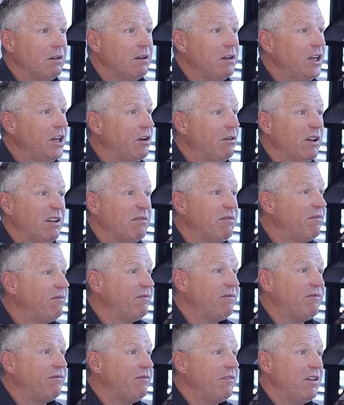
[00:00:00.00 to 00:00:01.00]
you know, he
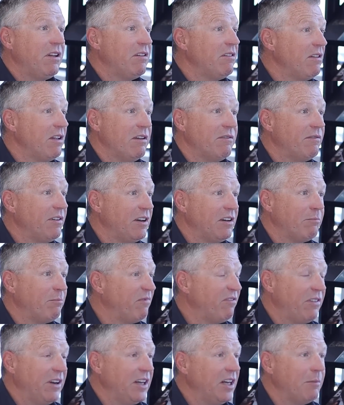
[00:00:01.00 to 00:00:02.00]

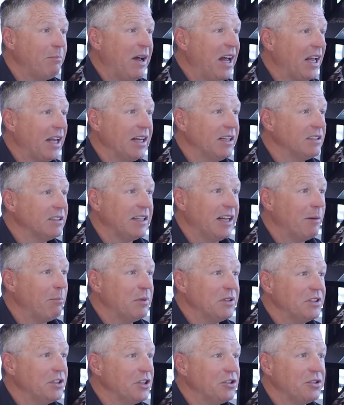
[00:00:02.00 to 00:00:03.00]
fitted back into that
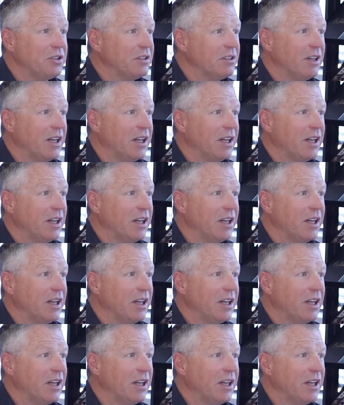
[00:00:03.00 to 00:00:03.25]
position